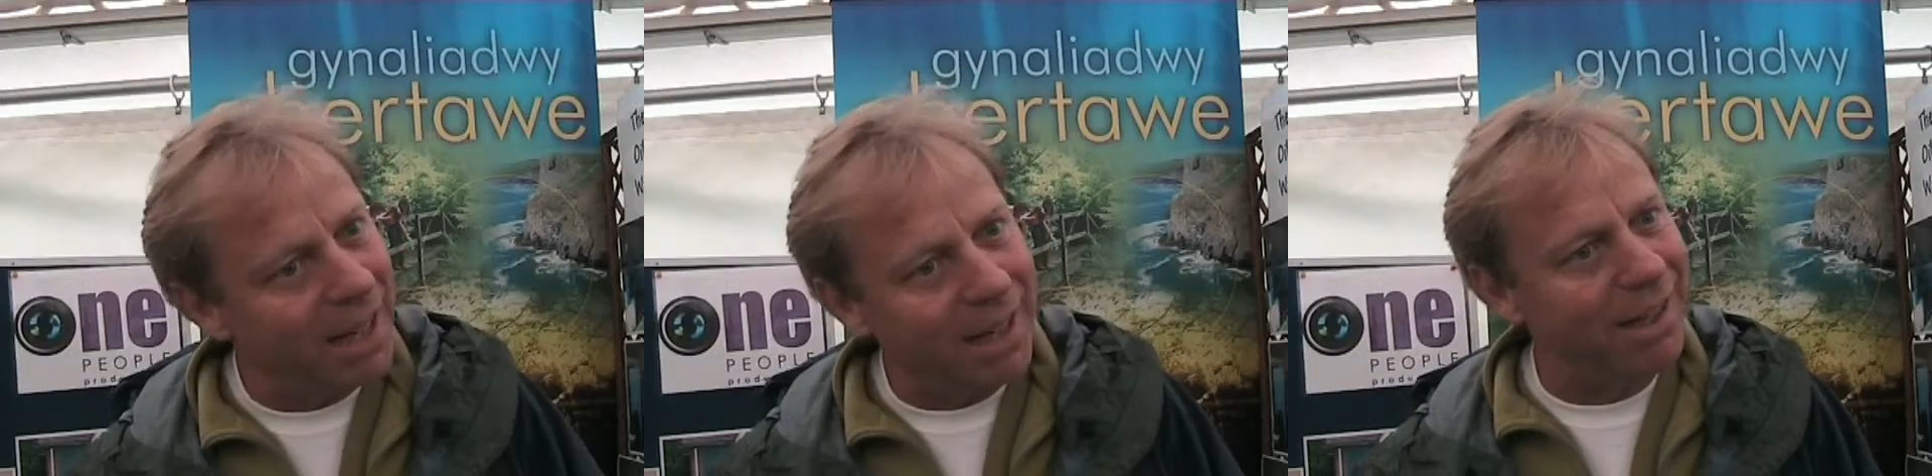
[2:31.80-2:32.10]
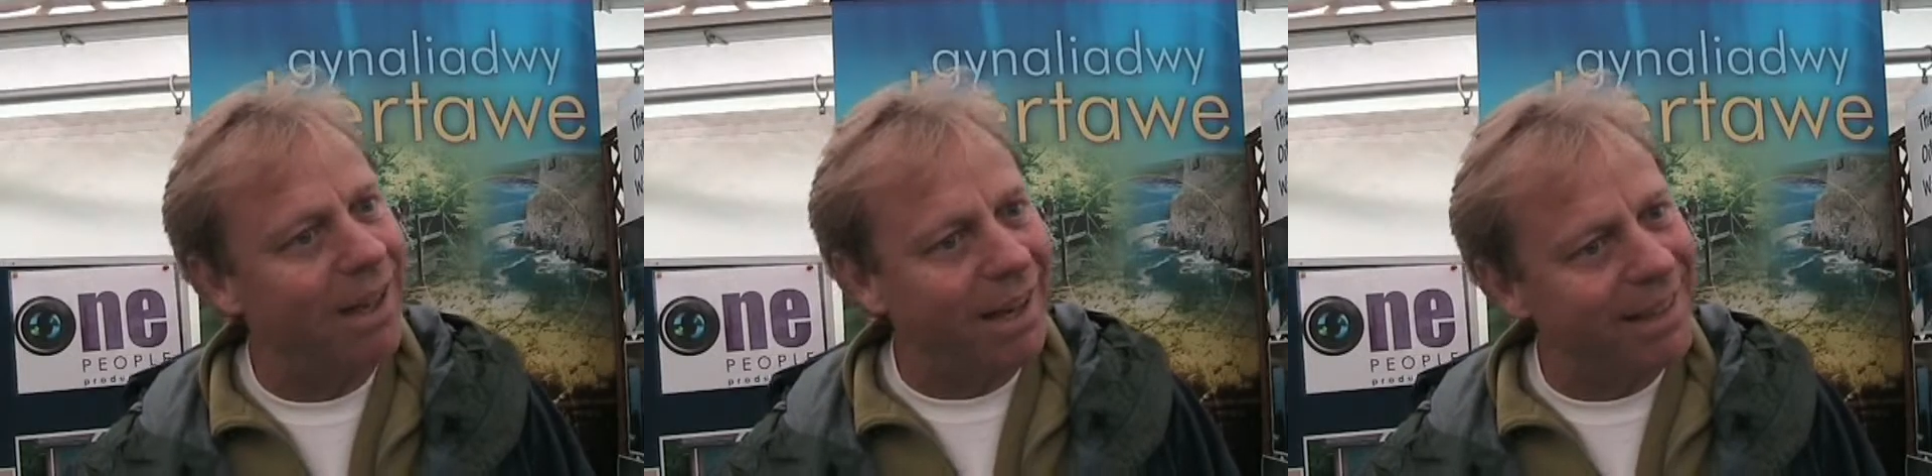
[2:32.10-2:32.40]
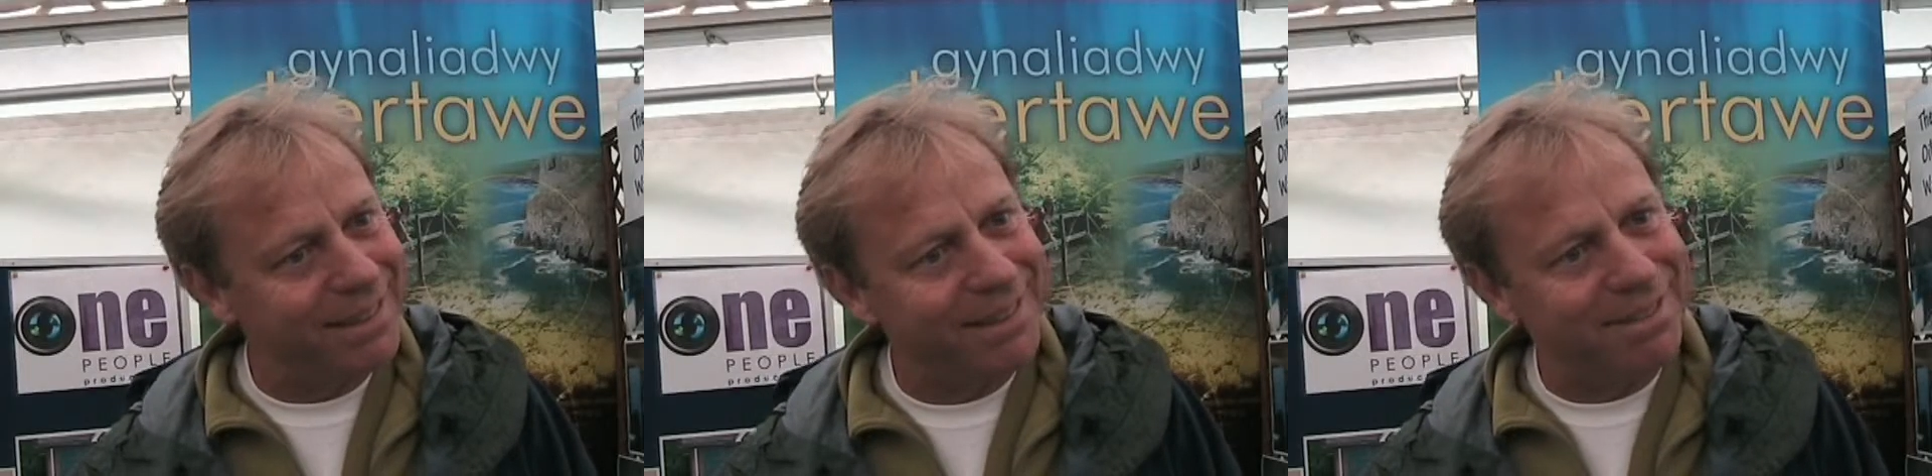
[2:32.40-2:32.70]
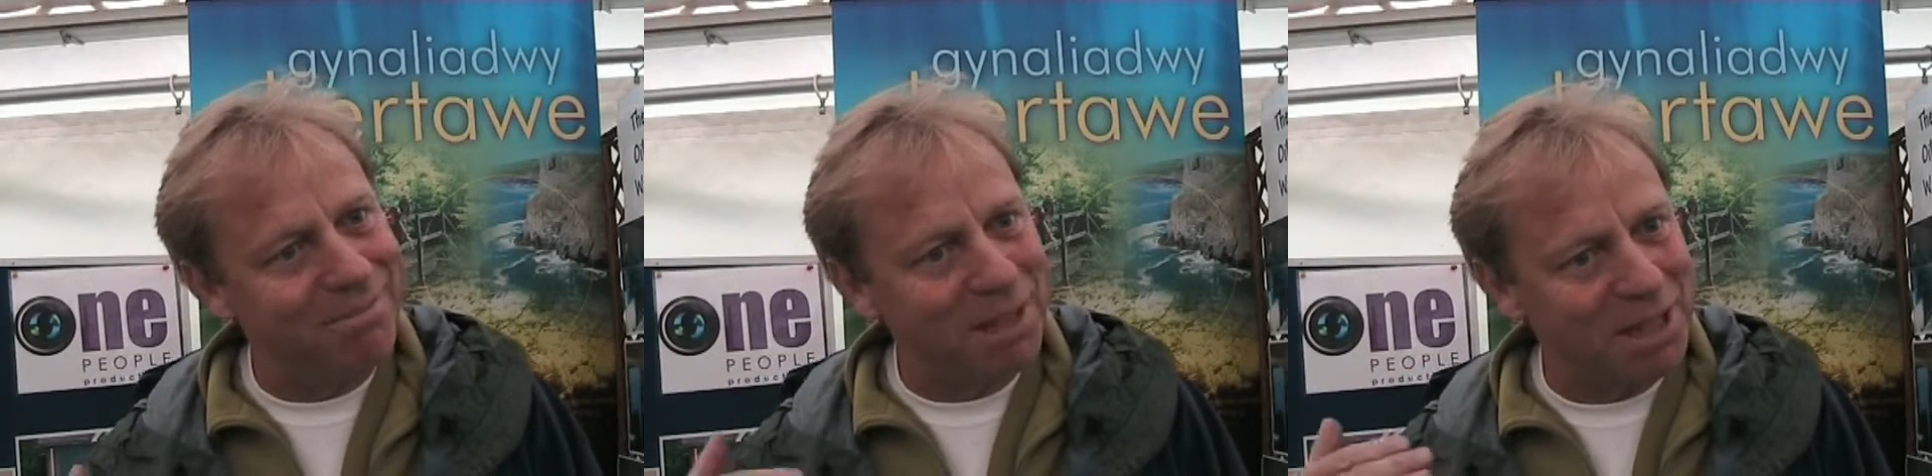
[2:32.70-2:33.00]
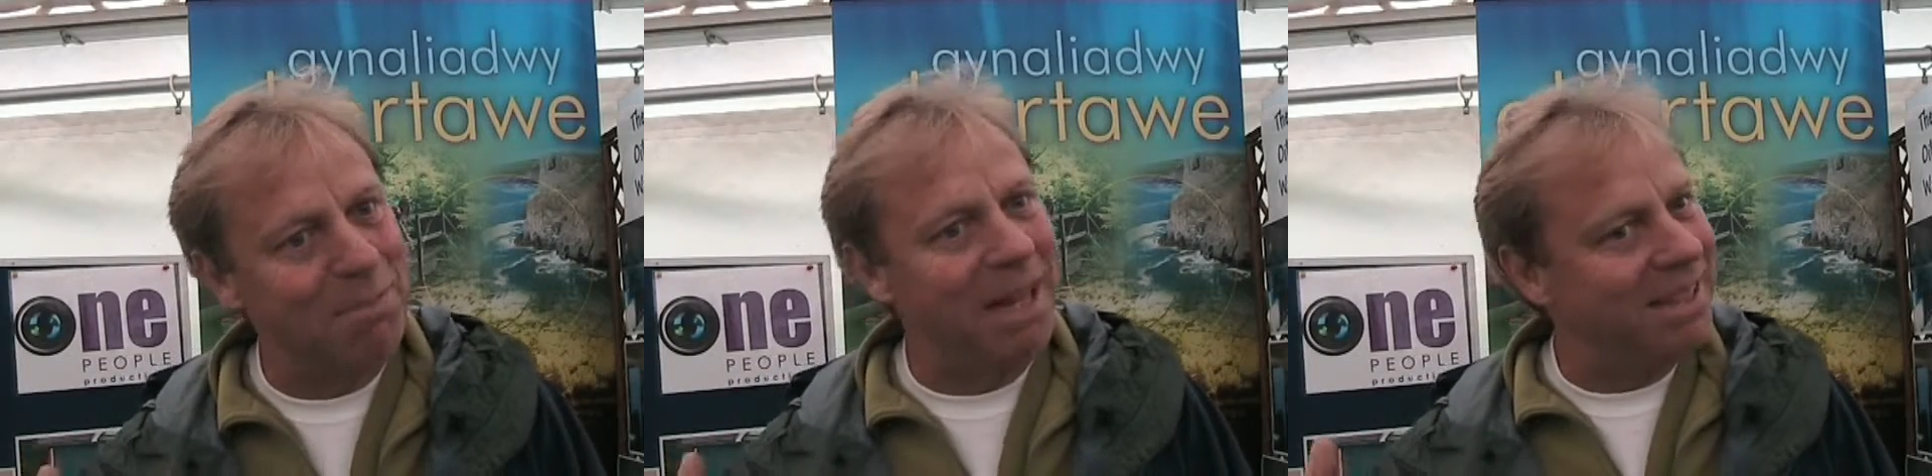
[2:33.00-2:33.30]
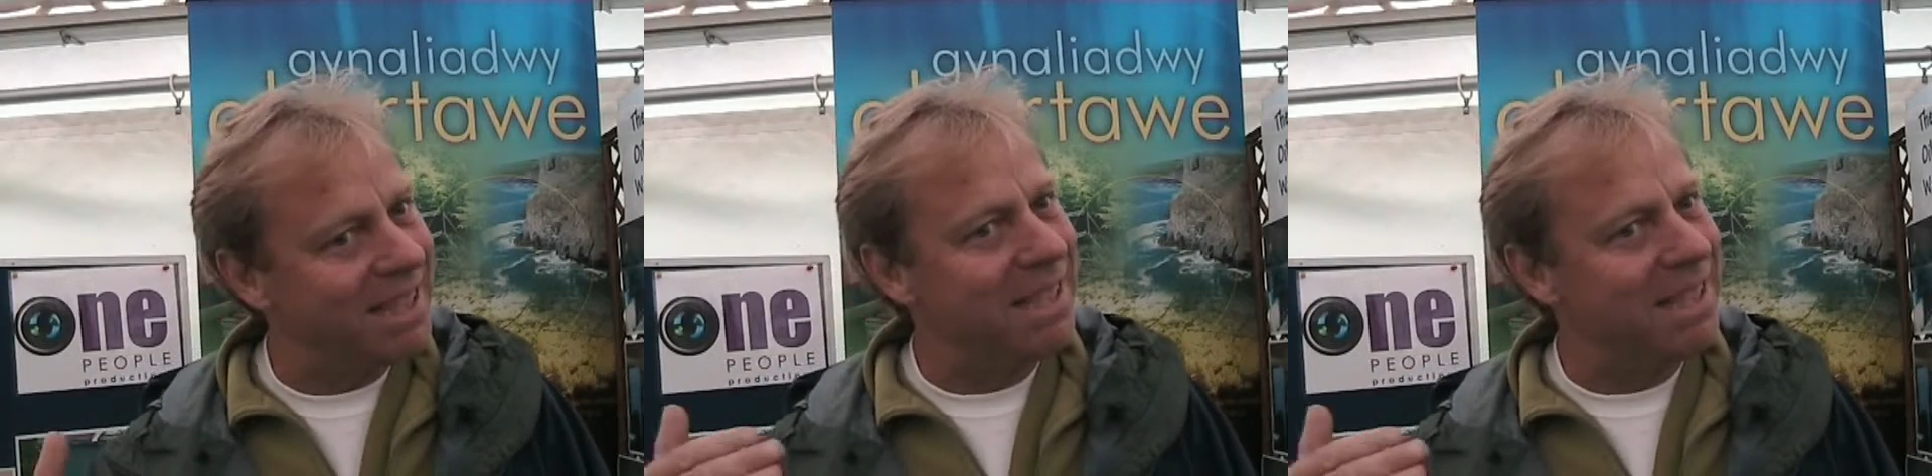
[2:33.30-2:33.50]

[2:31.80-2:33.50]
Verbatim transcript: And I, I must admit,